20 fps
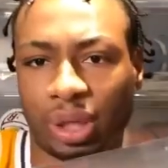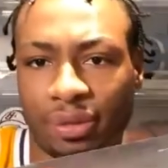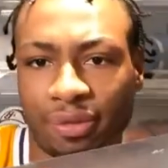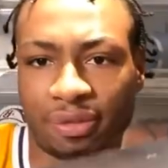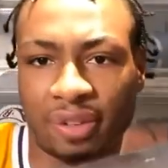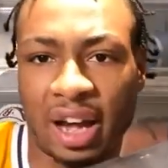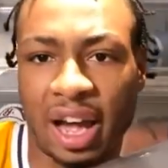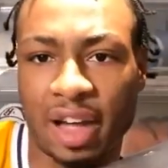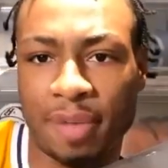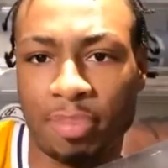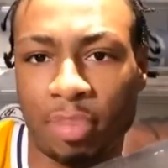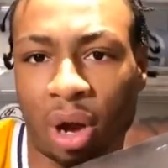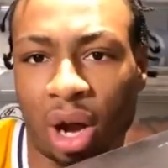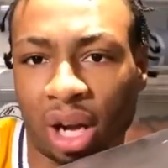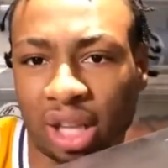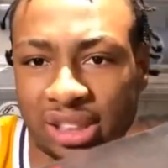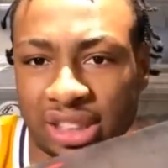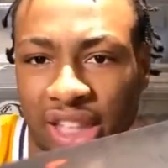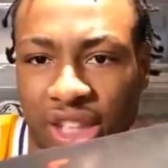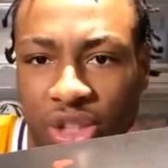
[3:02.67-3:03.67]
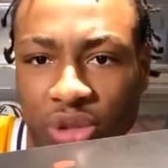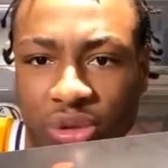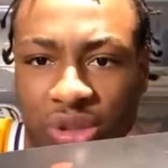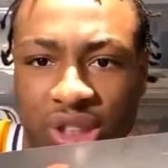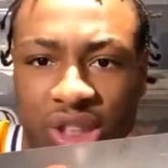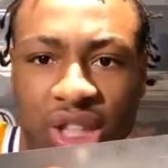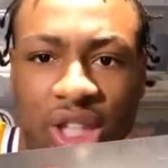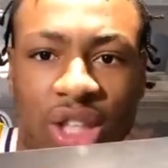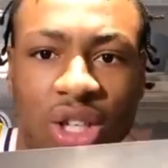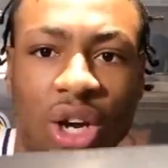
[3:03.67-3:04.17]
5 box that you
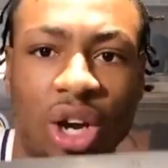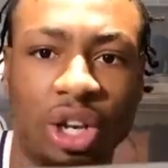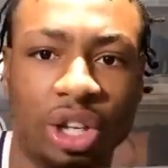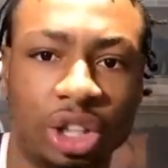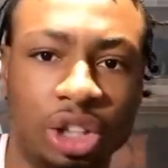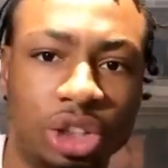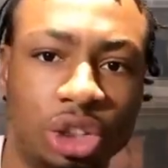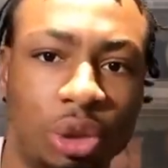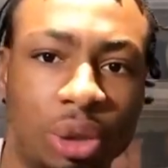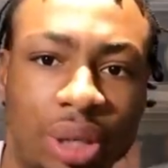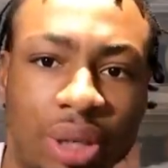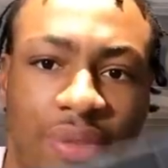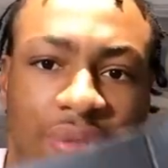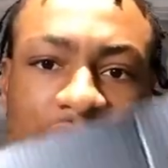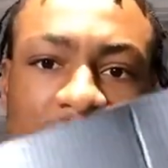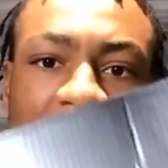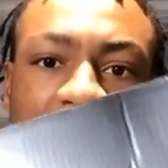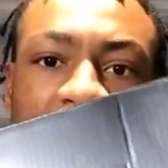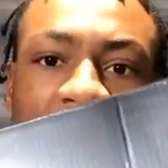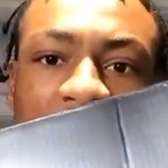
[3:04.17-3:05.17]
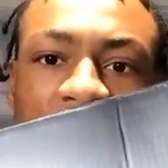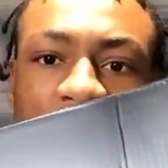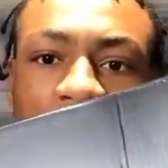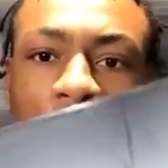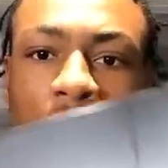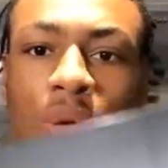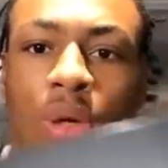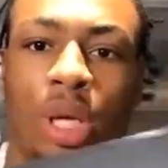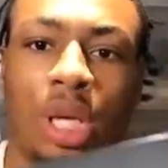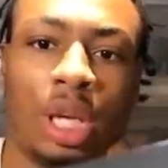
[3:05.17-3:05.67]
see in all your Jordan 5. So
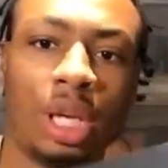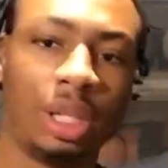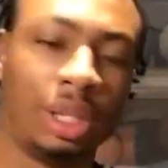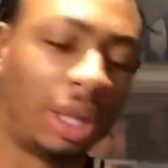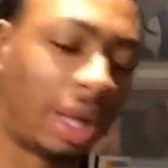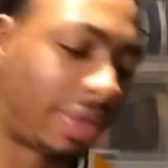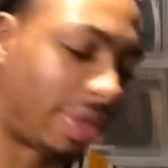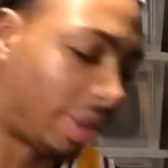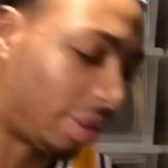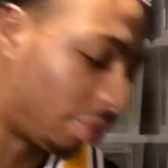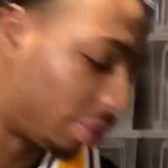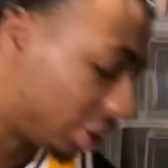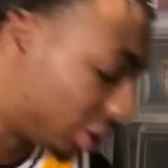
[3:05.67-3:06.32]
nothing really